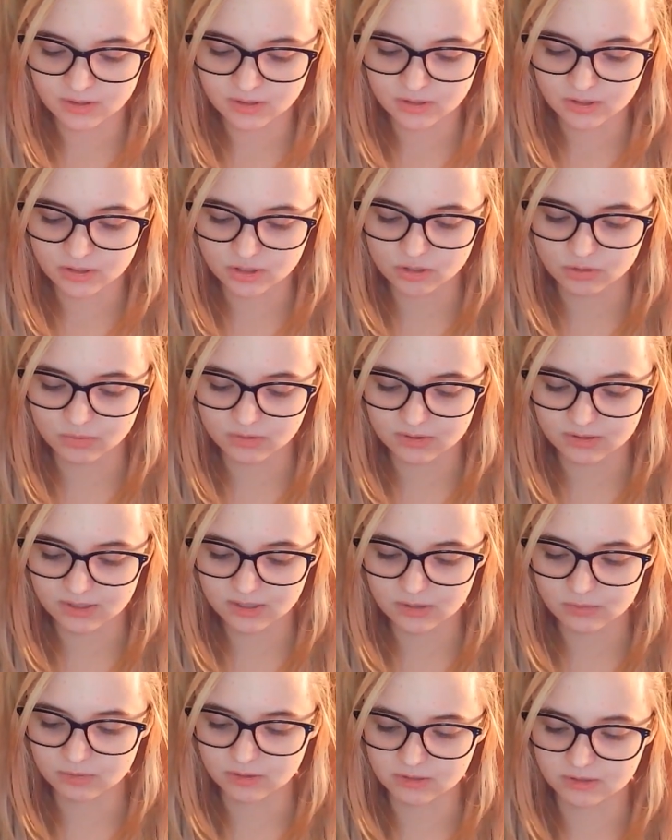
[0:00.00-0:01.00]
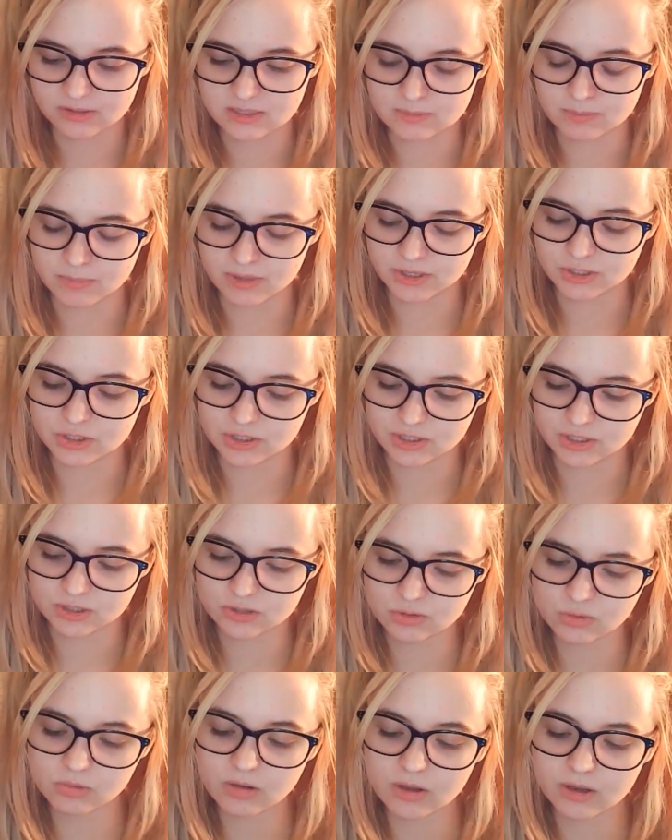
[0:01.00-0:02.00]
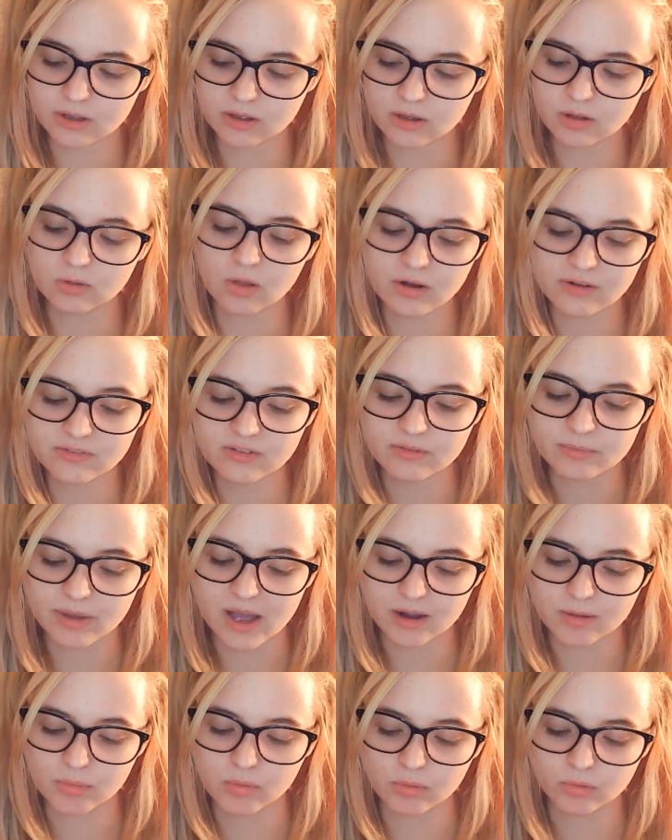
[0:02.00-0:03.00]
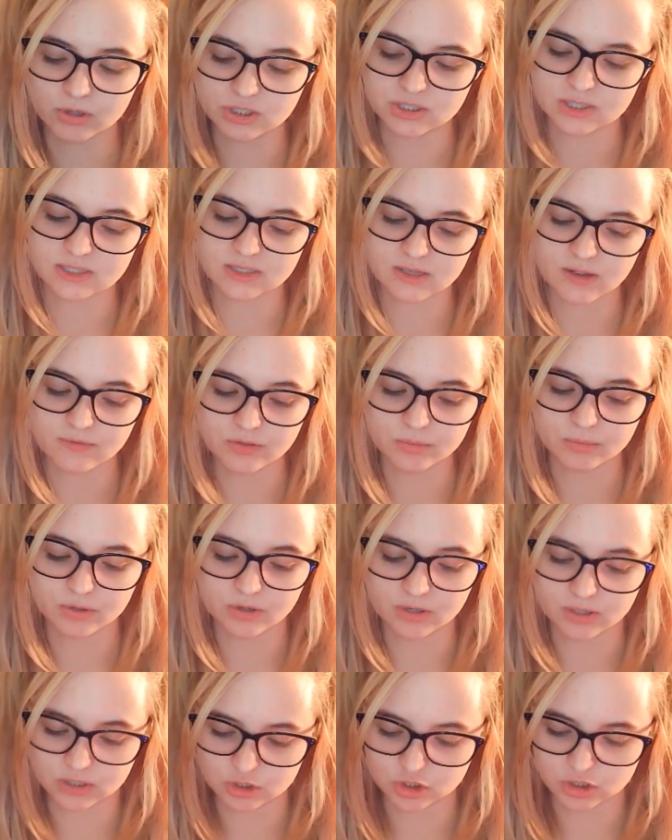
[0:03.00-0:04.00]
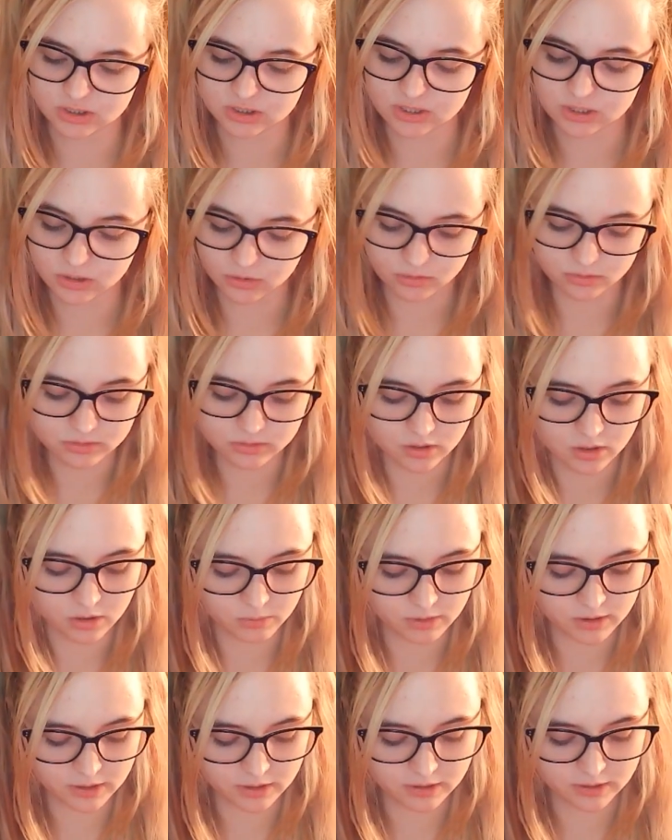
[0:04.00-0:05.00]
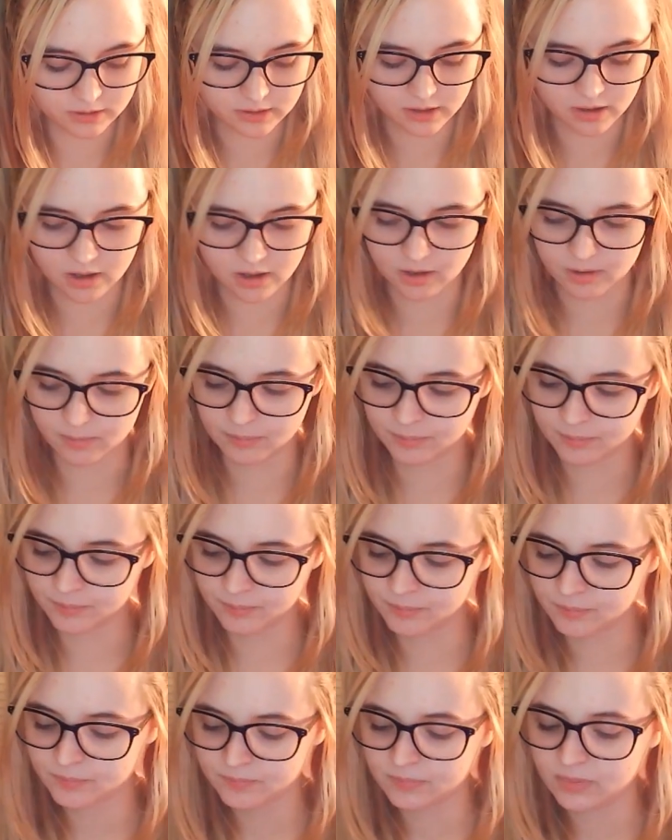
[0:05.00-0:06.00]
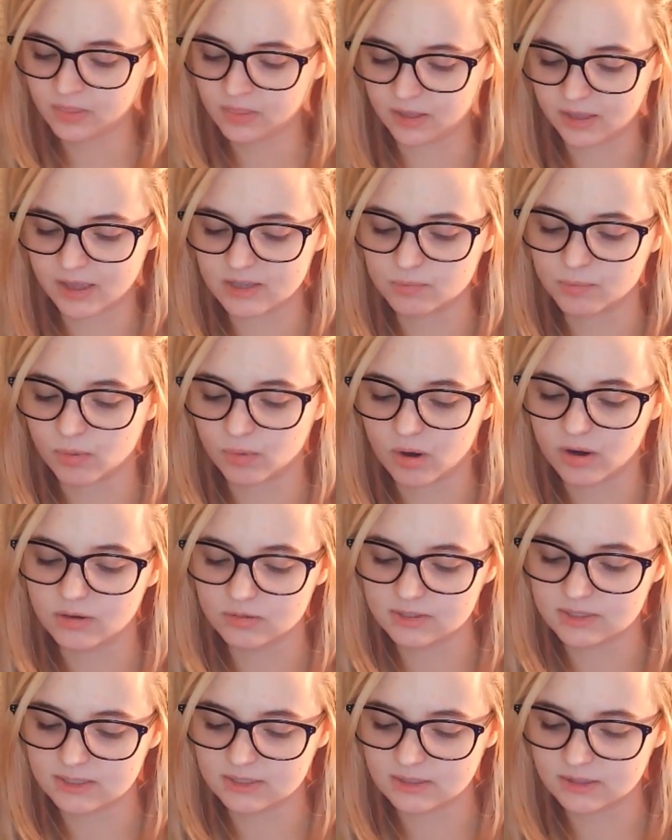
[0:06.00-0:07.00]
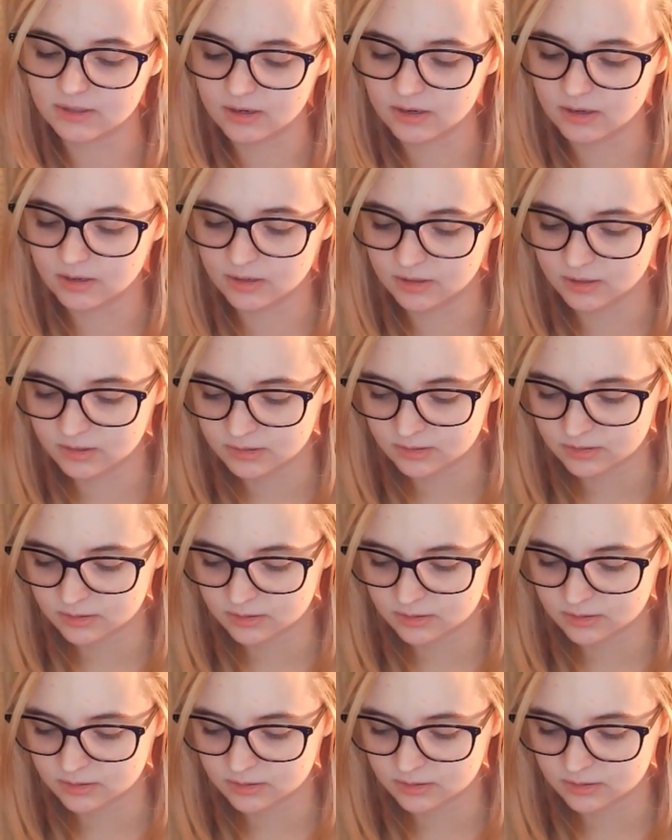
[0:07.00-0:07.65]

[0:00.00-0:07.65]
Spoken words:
so you would think it would at least mention it. So, like, a lot of the back portions of the book is just Heroes artwork, like, it has Bridal Sita,